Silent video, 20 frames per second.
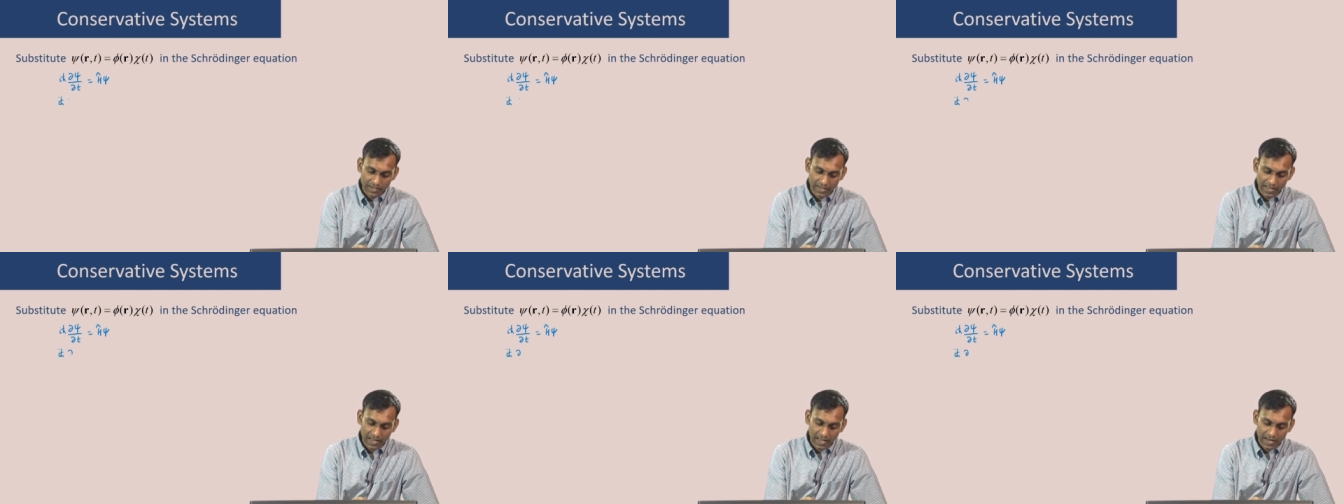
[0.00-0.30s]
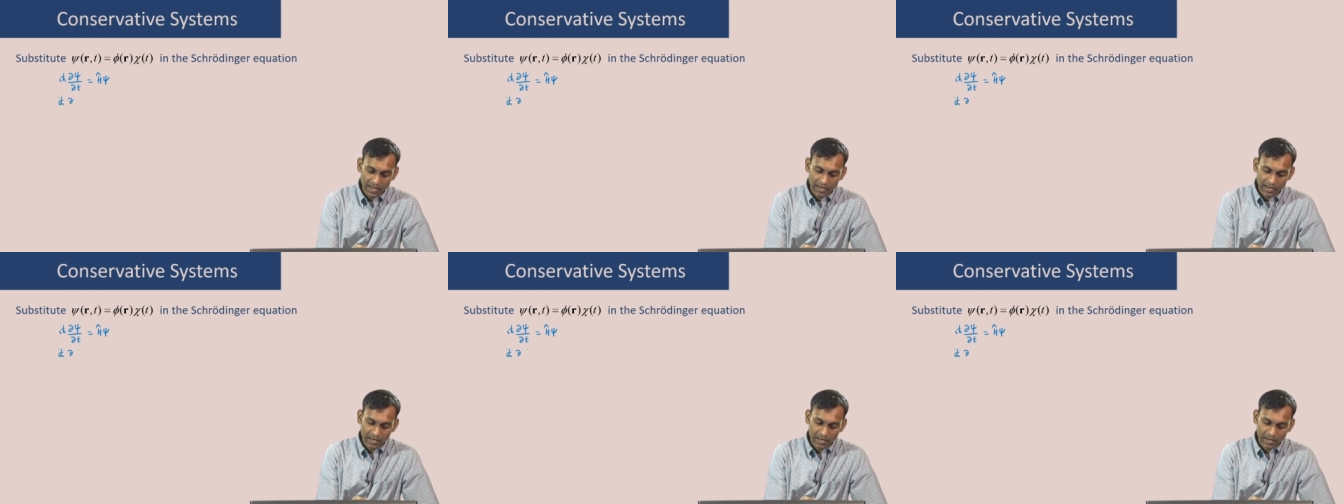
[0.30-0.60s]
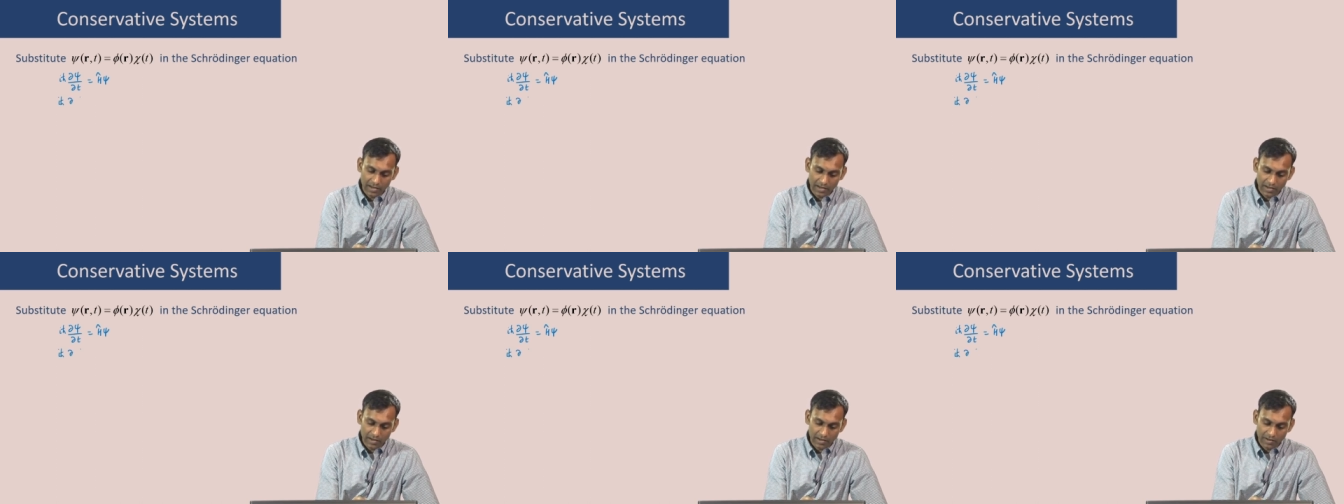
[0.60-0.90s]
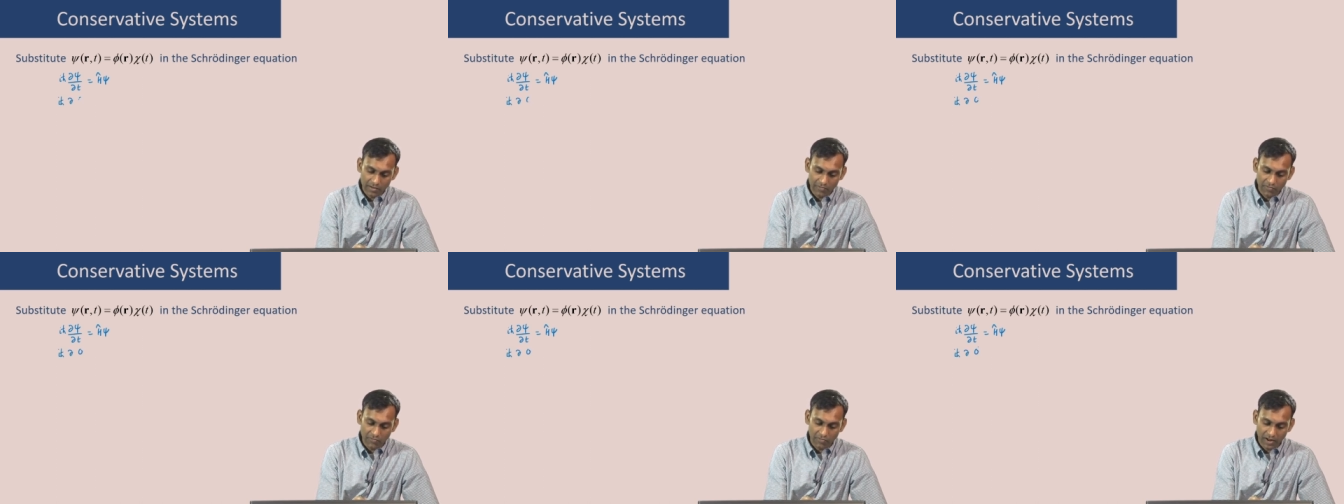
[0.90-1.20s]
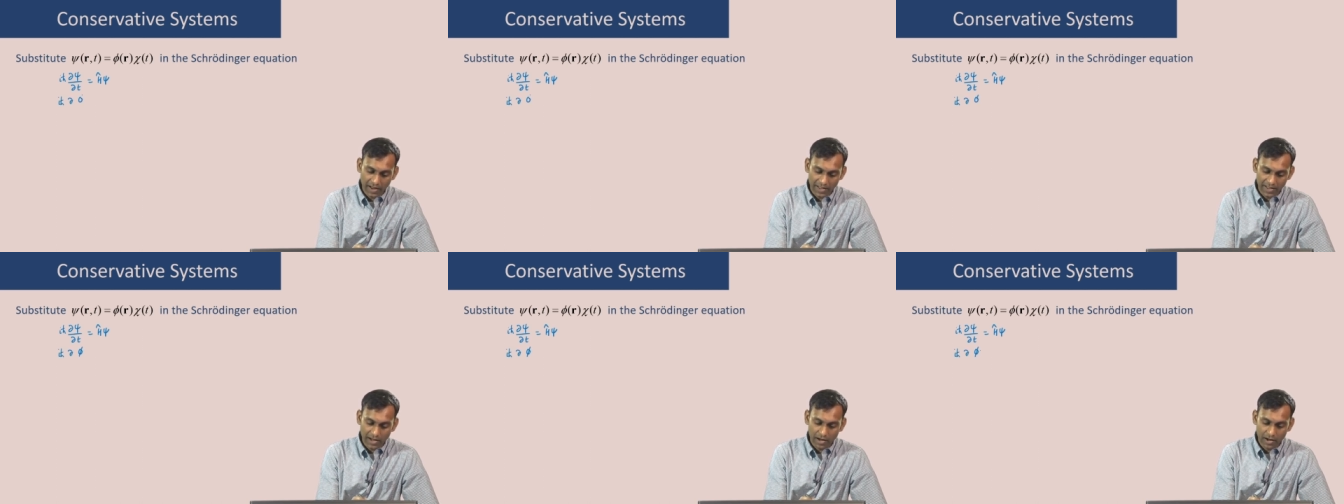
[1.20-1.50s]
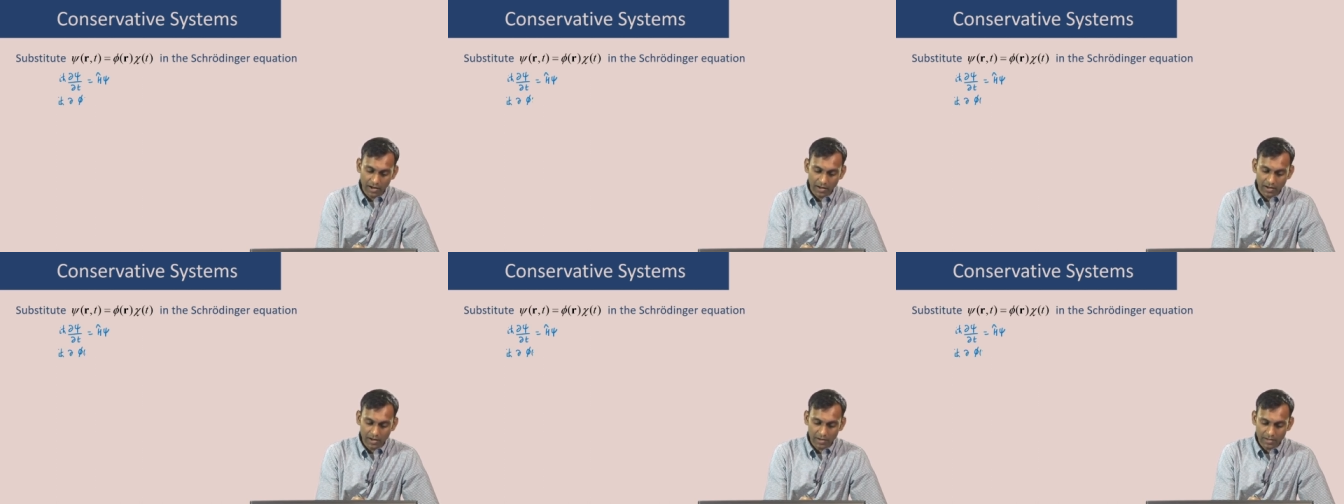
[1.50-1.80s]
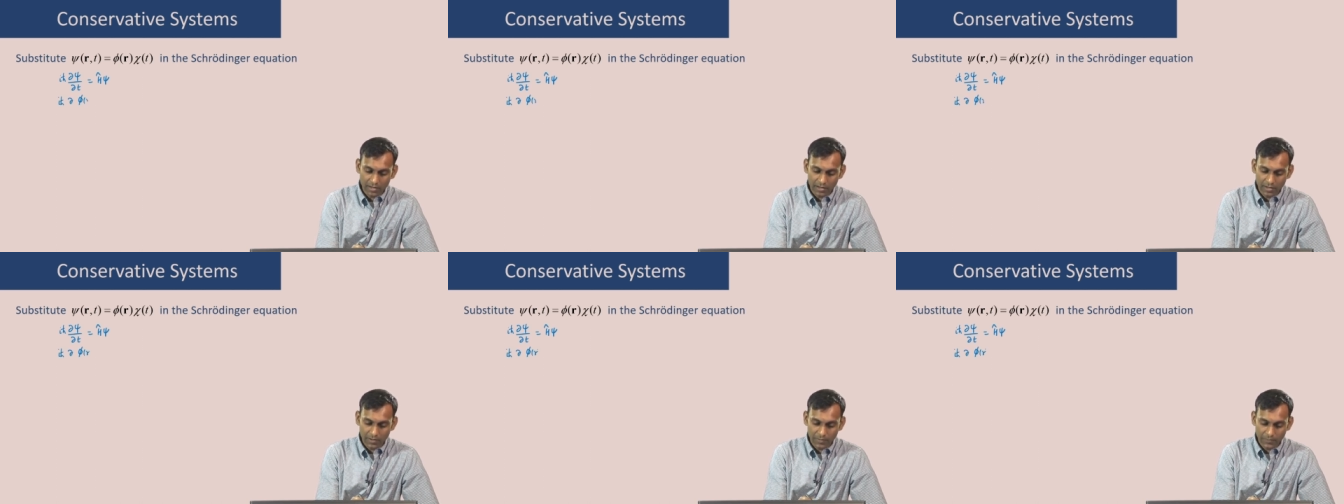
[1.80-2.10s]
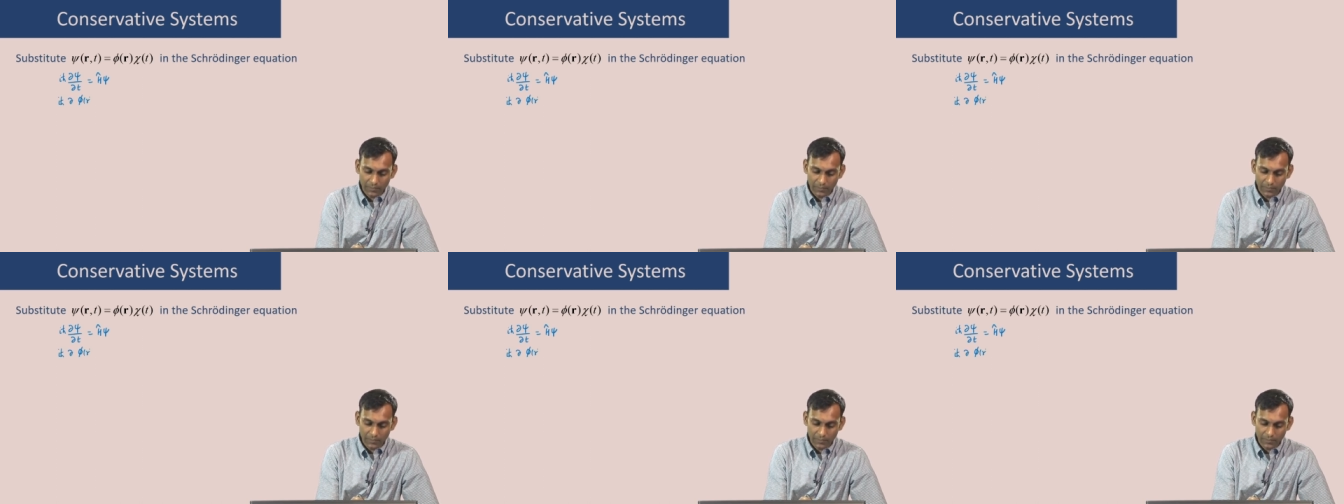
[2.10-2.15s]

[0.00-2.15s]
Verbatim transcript: del phi r